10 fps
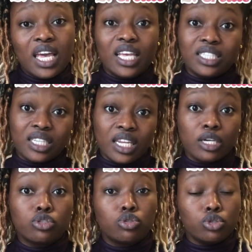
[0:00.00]
is
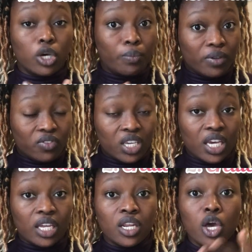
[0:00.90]
linked to your
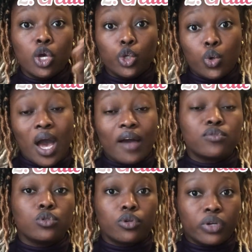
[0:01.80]
BVN, you have
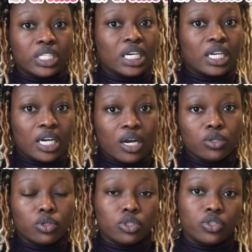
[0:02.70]
to create an account
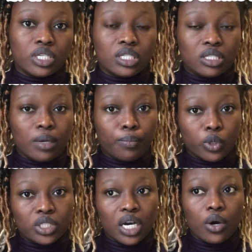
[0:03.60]
on the trade system
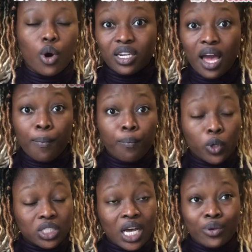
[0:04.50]
portal. That
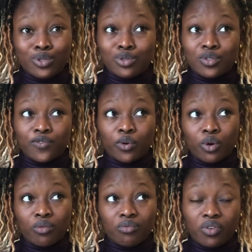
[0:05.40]
portal is used
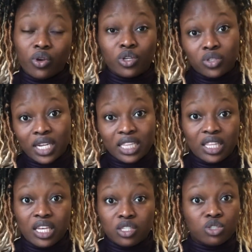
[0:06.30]
for various other
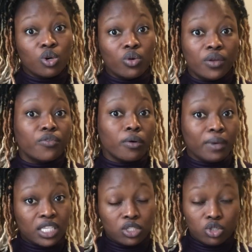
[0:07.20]
things. It's not only for me,
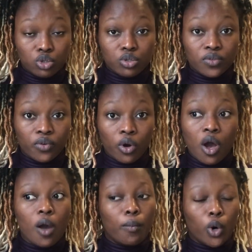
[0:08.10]
it is used for,
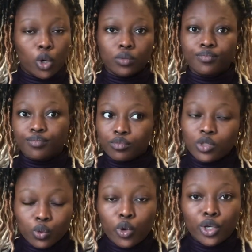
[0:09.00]
but
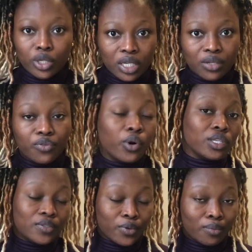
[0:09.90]
what you need it for
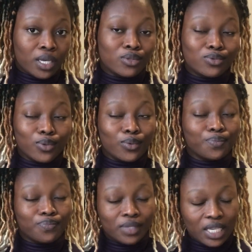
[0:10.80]
is Form A. So
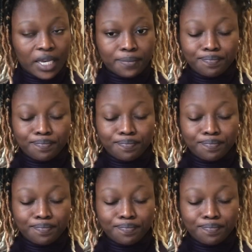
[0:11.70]
yeah,